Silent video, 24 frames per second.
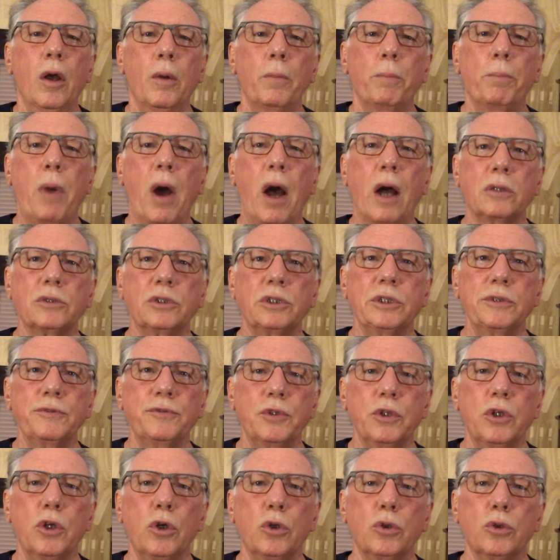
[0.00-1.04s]

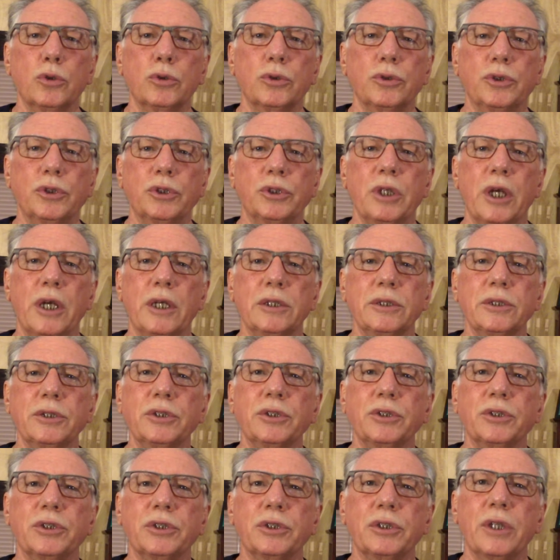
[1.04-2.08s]
Bhaktivinode
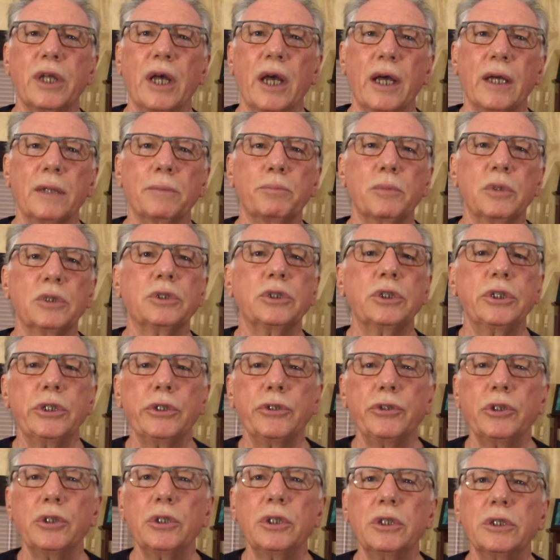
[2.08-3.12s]
says that
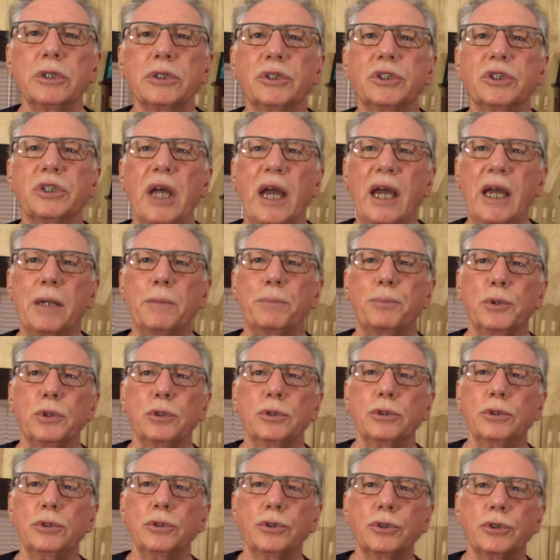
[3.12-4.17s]
material
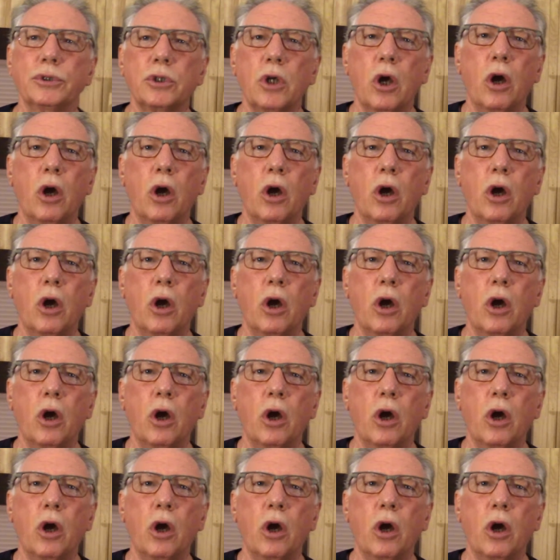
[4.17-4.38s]
examples